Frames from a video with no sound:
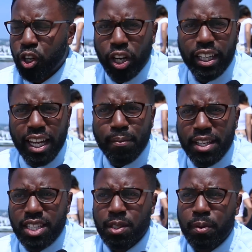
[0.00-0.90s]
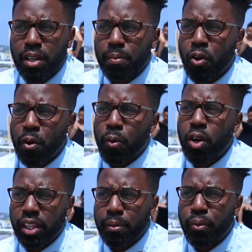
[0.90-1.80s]
create that message, but more
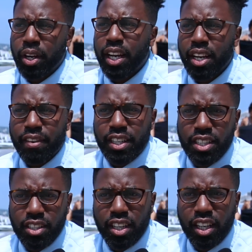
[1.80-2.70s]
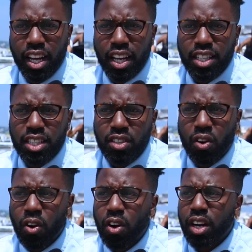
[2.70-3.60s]
importantly, bring innovation to their clients
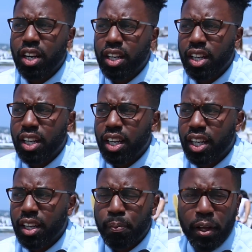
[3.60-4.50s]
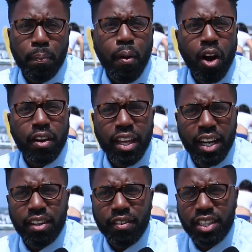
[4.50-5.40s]
or be a part of
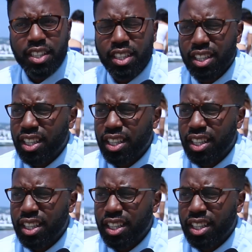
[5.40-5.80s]
that innovation.